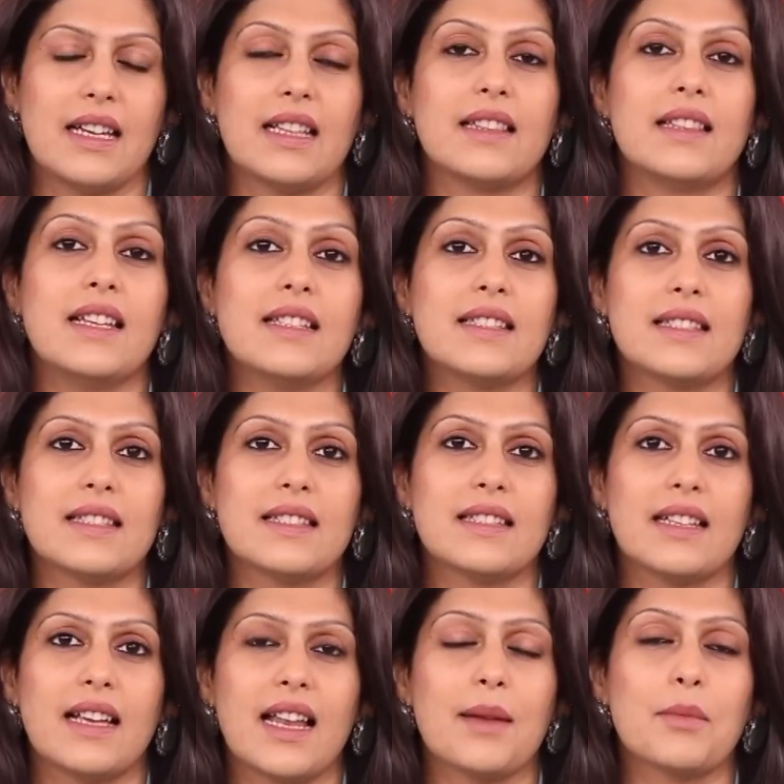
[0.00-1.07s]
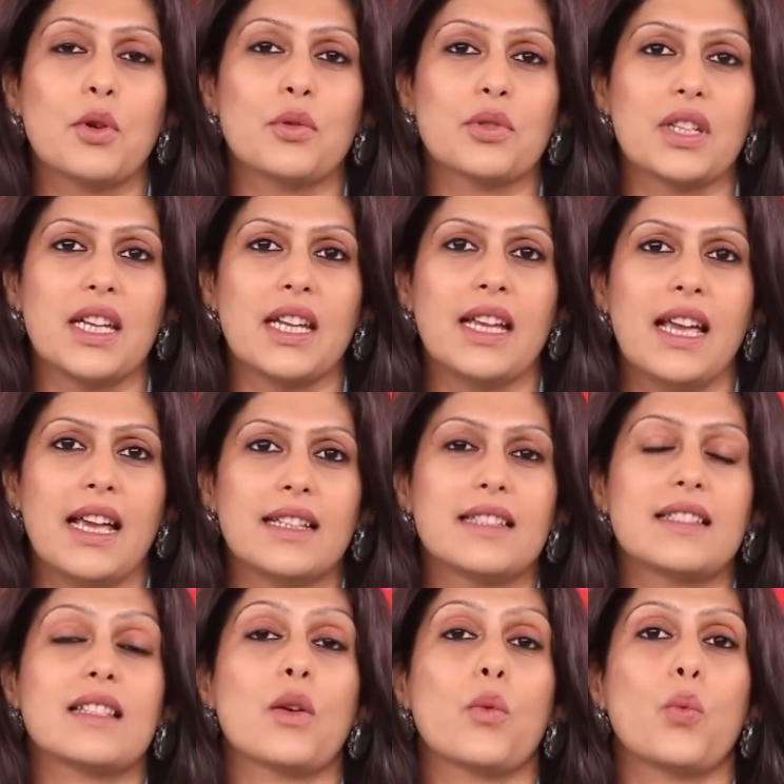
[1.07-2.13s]
This, and I'm quoting,
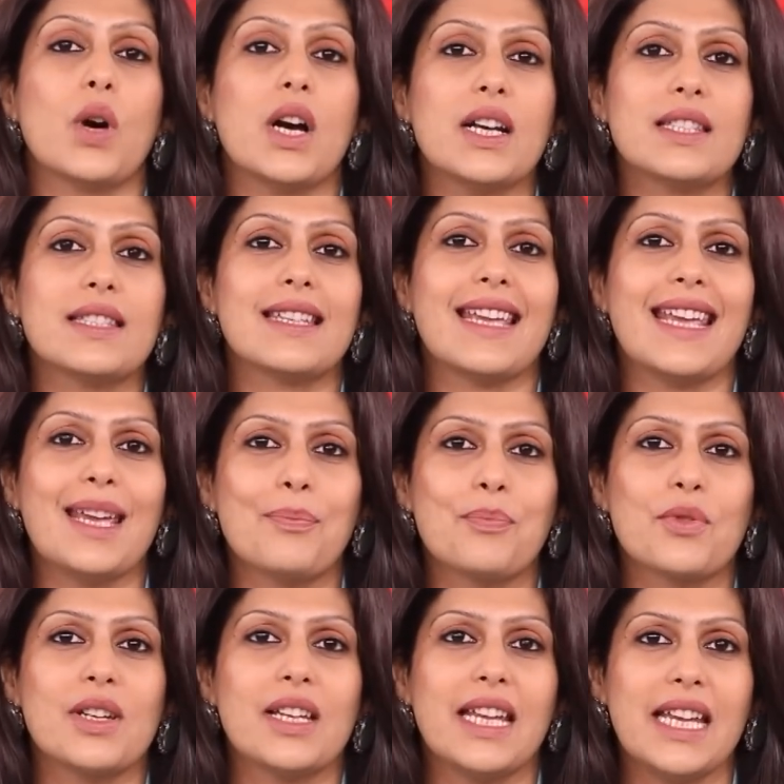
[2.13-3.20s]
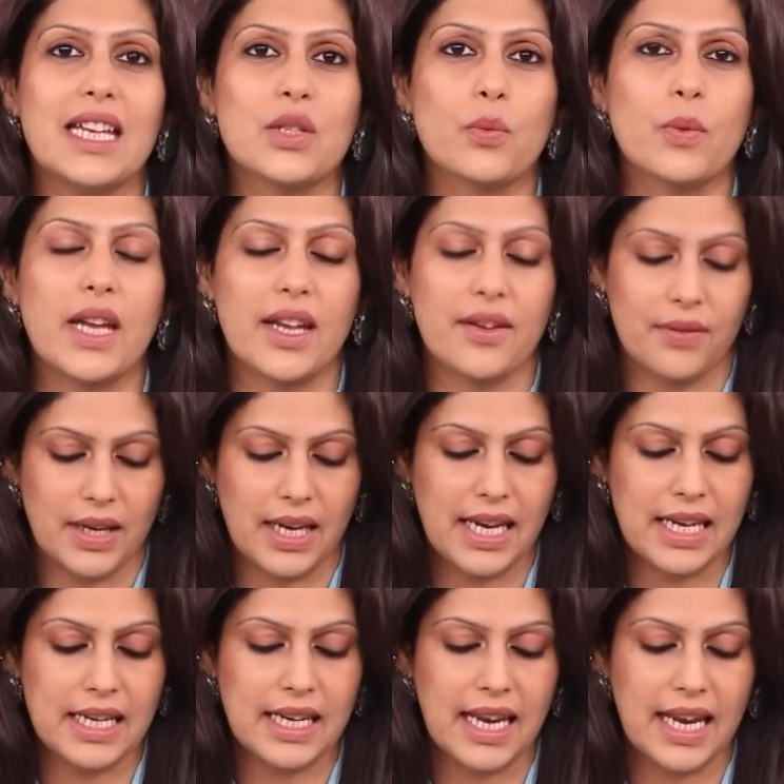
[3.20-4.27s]
this is the worst April heat wave
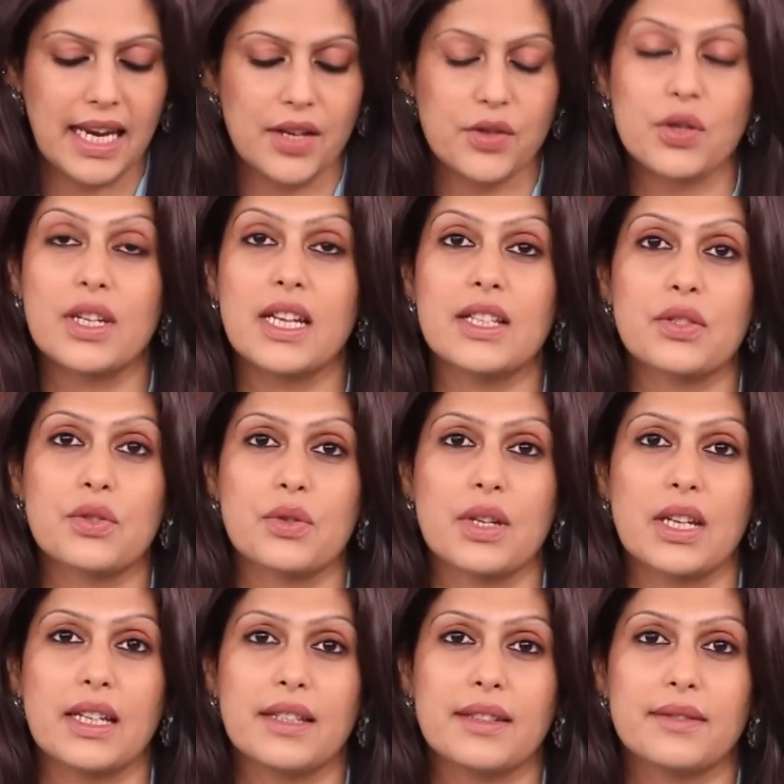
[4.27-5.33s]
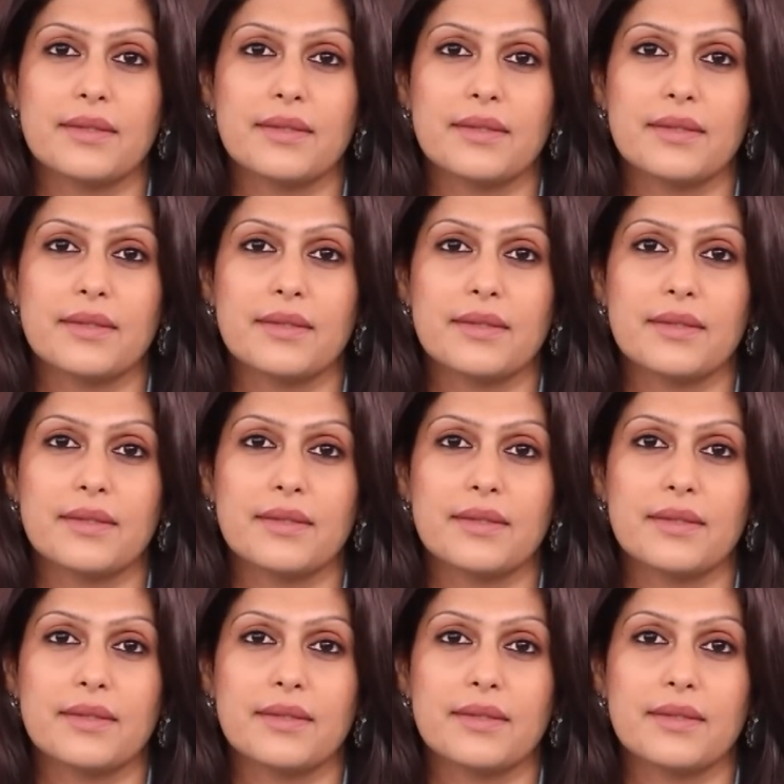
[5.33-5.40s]
in Asian history.